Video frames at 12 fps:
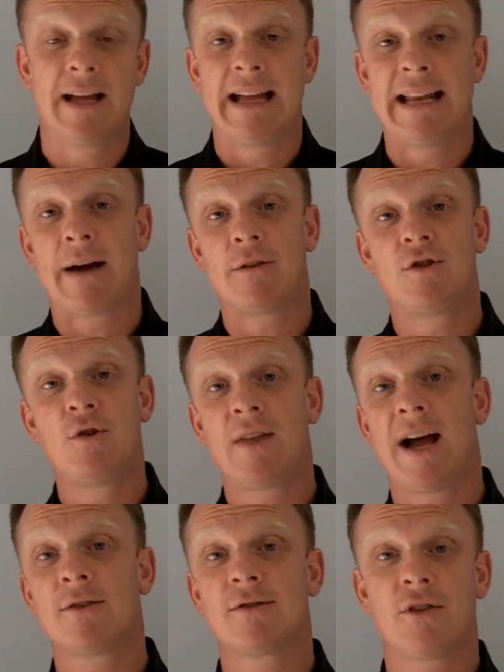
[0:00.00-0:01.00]
And now in
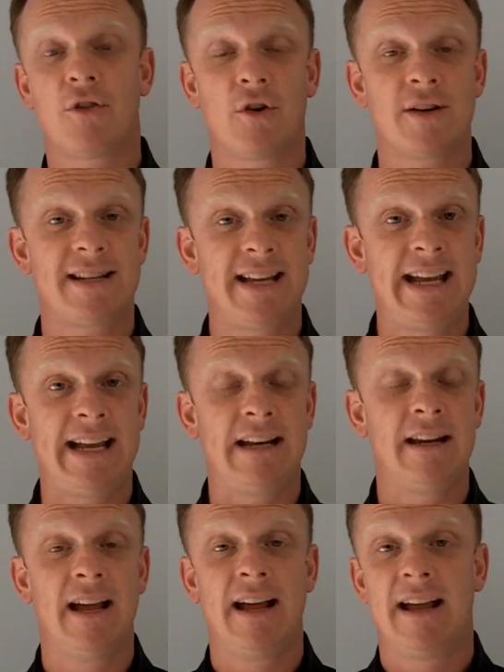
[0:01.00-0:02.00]

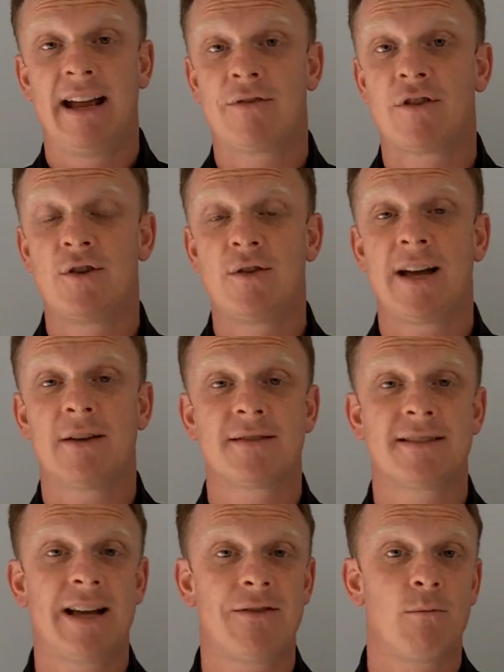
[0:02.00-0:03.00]
2013, if the
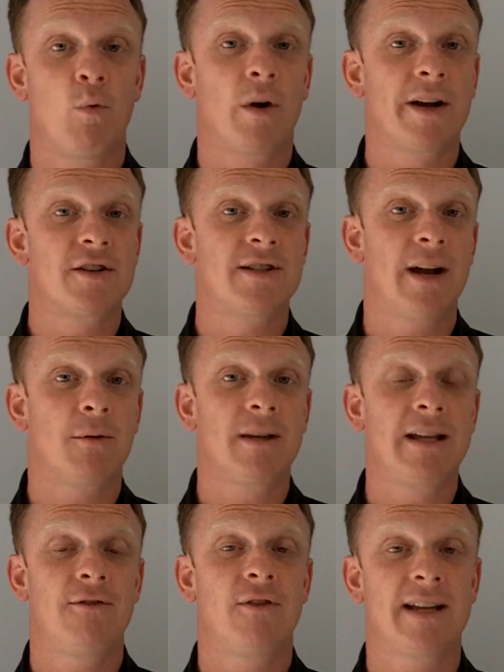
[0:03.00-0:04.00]
2007 Mortgage Debt
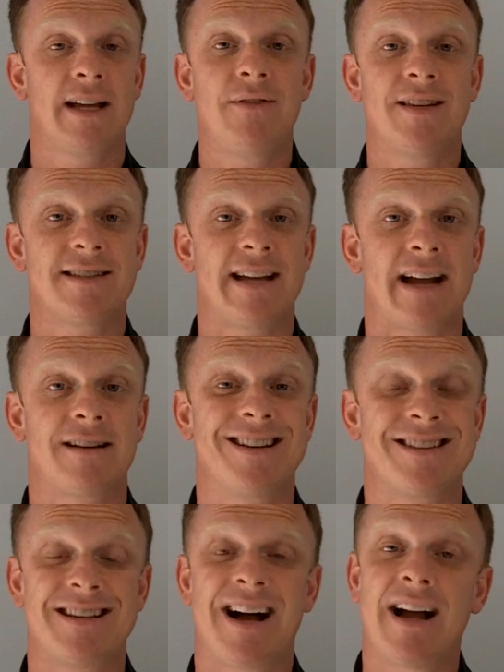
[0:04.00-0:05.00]
Relief Forgiveness Act
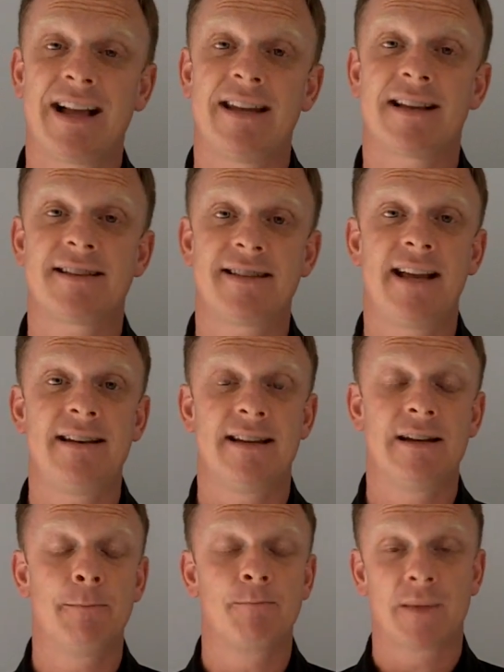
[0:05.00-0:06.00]
does not get
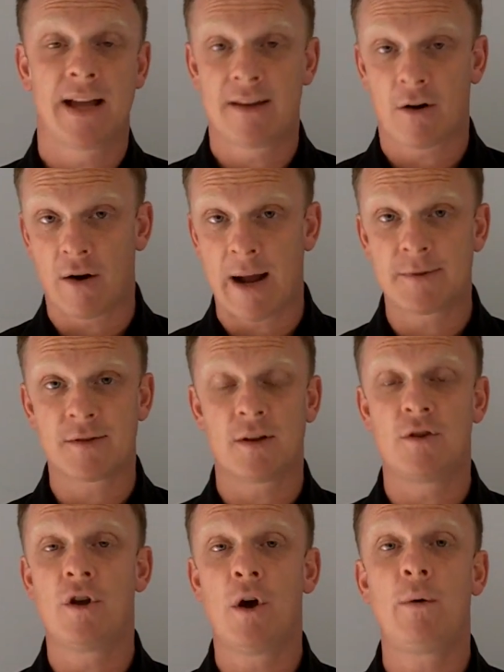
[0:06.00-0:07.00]
extended, and there are
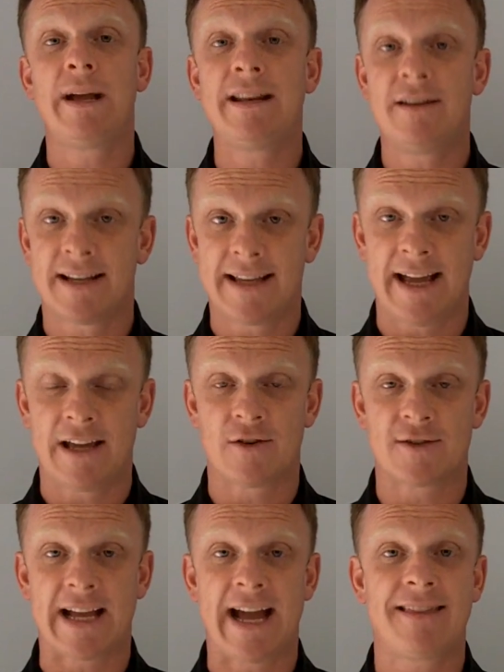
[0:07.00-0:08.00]
absolutely no
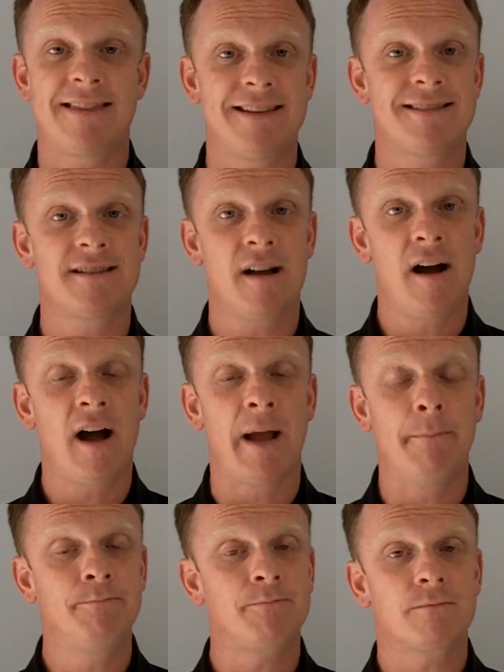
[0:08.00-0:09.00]
indicators at this
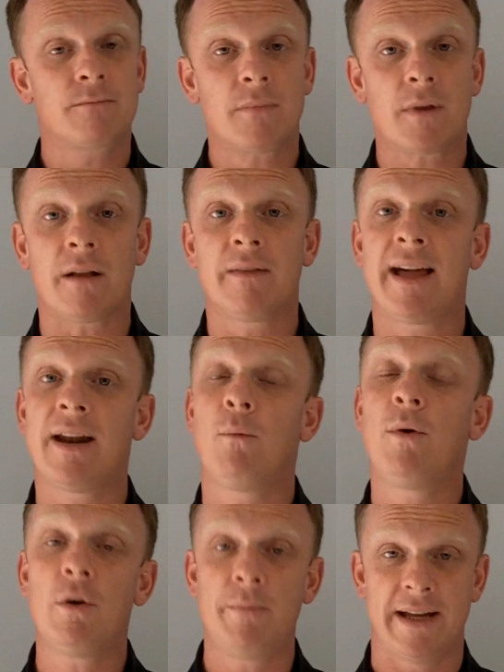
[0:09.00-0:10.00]
time that it
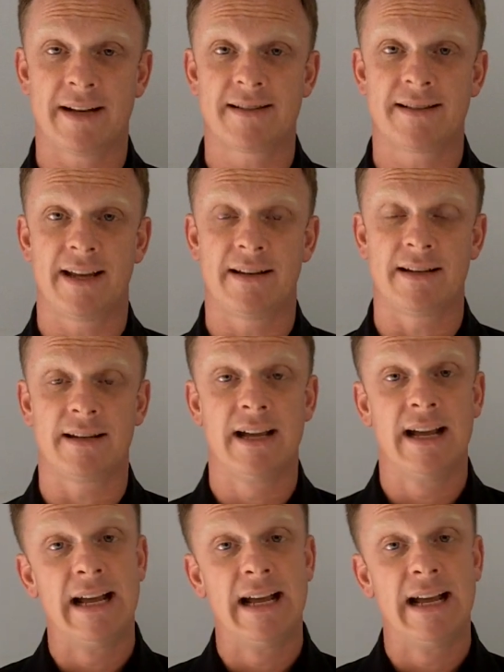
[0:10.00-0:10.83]
will be extended.